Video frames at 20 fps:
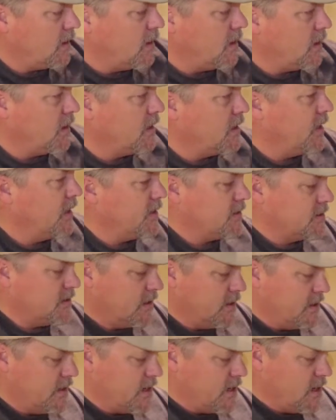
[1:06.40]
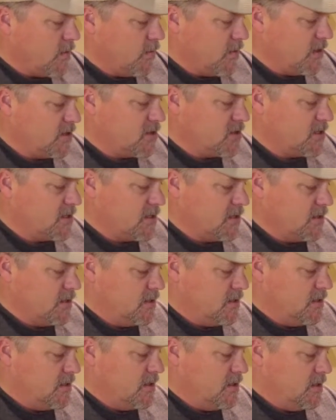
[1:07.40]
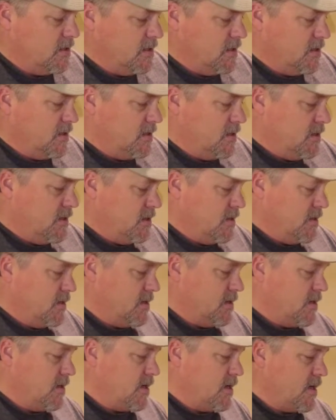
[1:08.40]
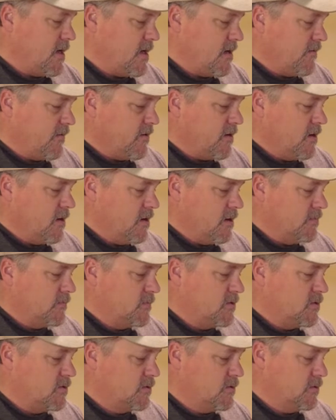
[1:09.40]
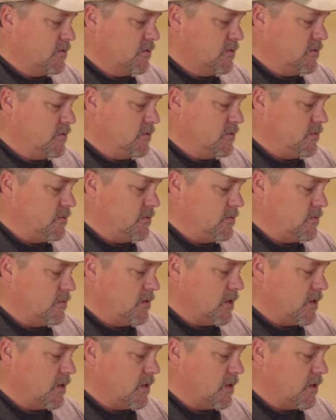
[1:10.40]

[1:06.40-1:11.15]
I can't tell you how much I have come to